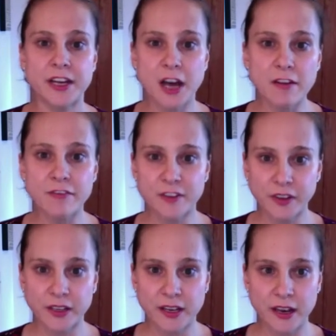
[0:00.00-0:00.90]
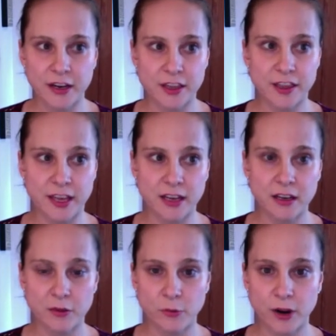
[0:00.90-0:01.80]
gut feeling kind of
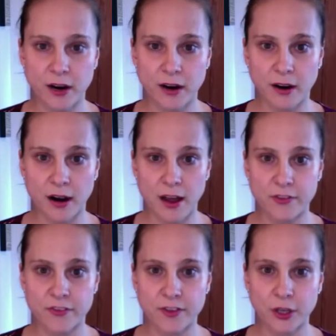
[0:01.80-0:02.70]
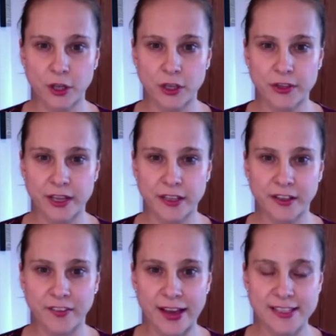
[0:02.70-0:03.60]
thing, where I feel that
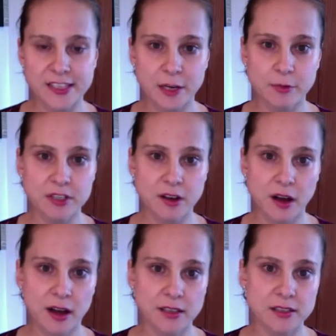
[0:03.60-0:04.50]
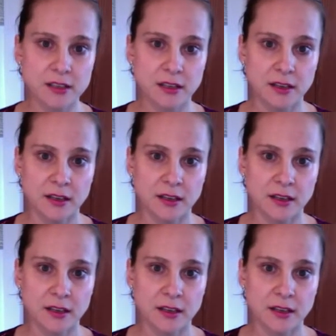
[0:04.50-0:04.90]
the last time we talked,